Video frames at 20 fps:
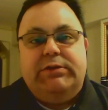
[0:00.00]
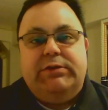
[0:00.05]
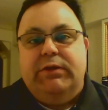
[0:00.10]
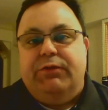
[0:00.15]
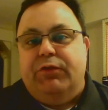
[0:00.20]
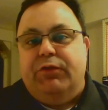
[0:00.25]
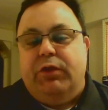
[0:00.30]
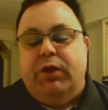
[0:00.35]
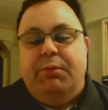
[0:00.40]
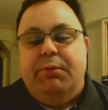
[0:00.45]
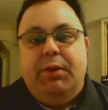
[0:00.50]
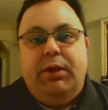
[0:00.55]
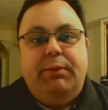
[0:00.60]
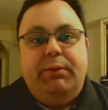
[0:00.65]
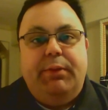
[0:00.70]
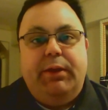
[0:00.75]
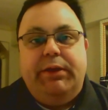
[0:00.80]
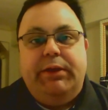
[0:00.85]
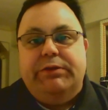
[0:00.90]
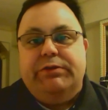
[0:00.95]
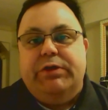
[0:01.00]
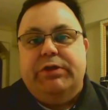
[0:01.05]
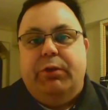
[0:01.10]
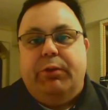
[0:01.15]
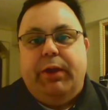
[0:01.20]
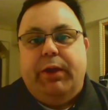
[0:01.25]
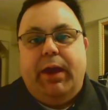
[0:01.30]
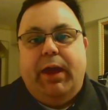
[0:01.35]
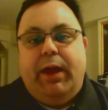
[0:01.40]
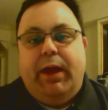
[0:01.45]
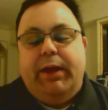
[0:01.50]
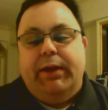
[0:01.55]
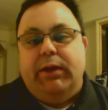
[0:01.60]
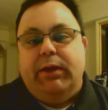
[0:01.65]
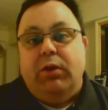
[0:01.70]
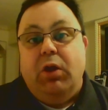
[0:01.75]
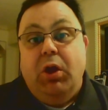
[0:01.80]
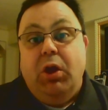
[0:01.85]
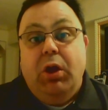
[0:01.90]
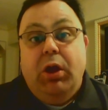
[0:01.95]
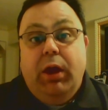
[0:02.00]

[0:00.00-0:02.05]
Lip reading: of different committee meetings going on, and